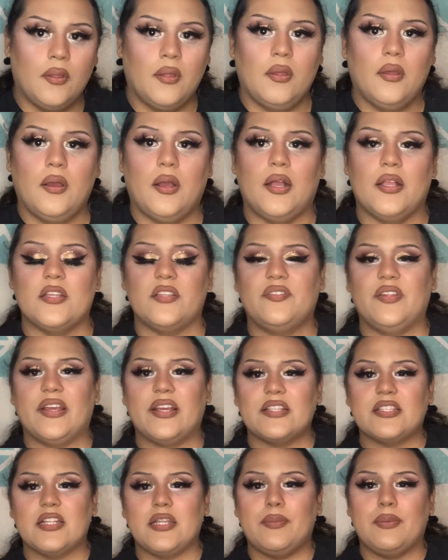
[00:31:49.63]
I just like
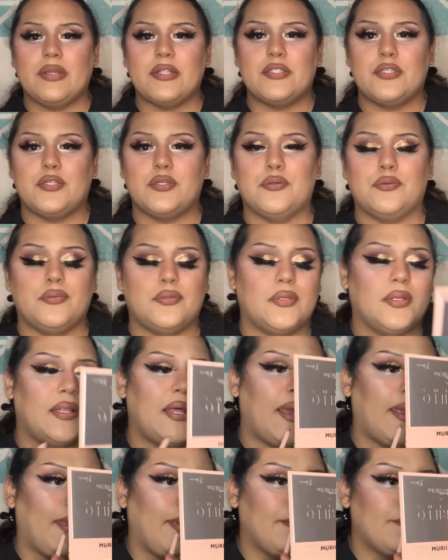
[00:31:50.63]
it's gonna be too
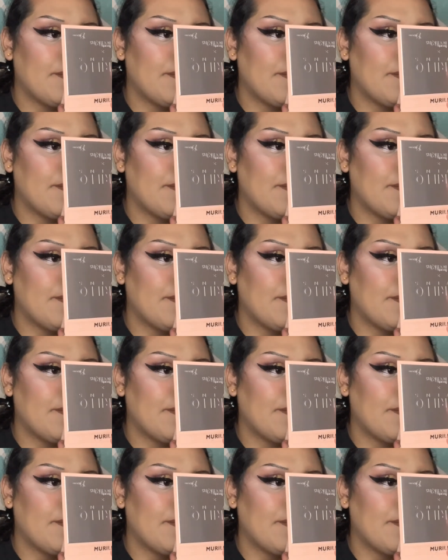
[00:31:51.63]
light